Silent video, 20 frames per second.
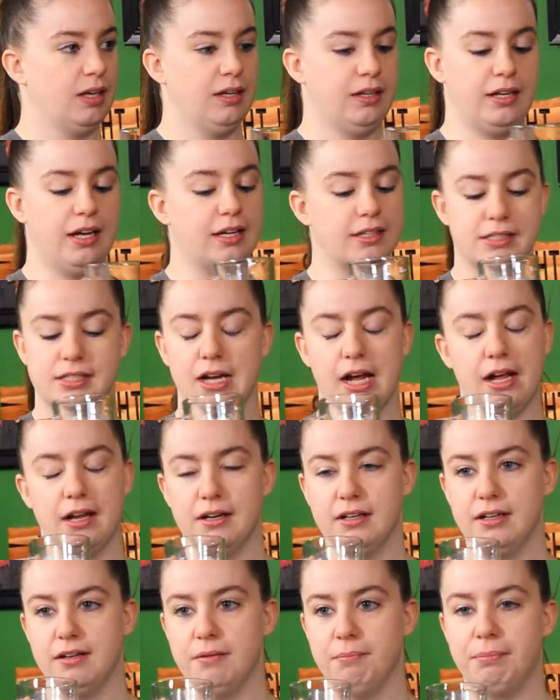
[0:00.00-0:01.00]
Yeah, it's not,
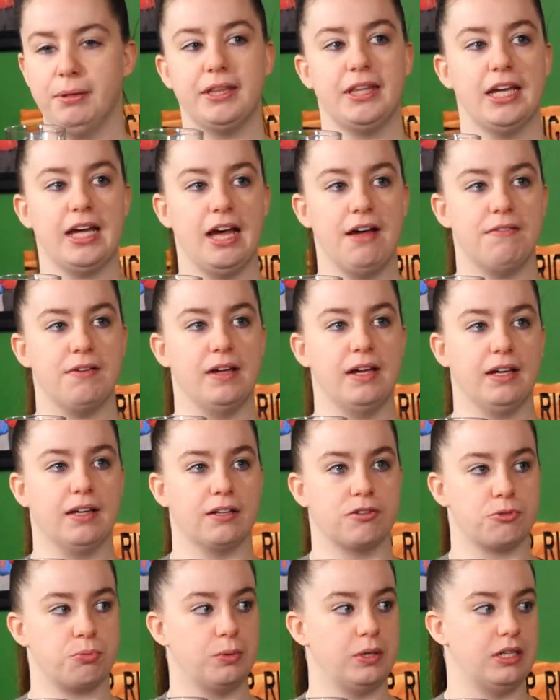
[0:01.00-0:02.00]
but they have like a
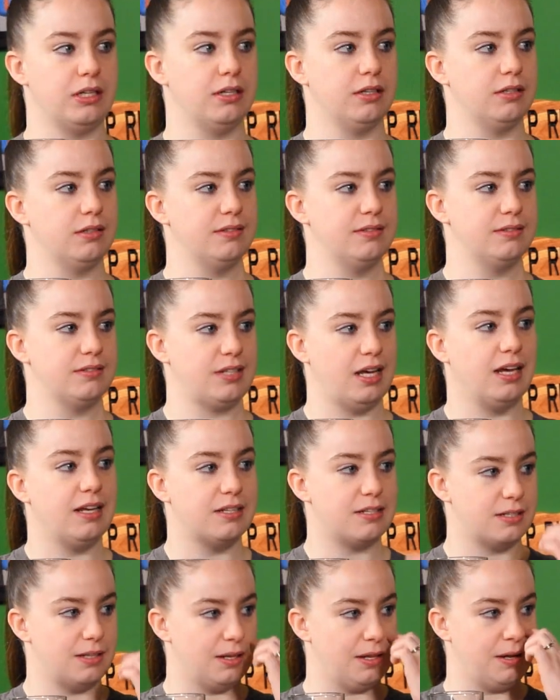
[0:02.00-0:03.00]
sweet
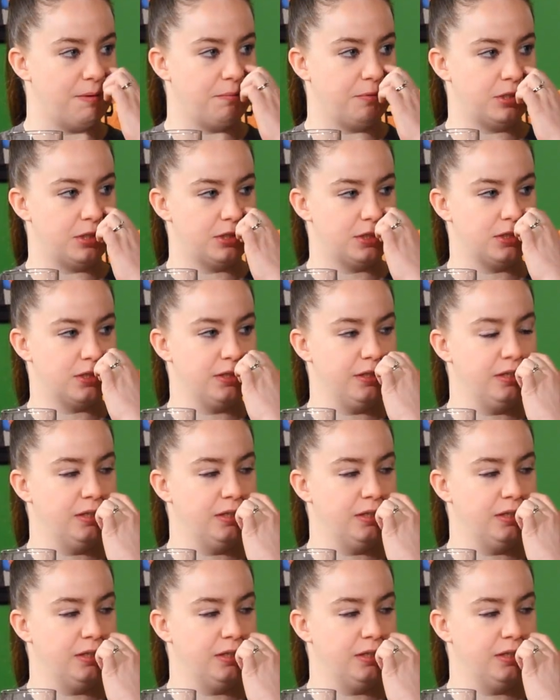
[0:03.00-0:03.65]
taste to them, which is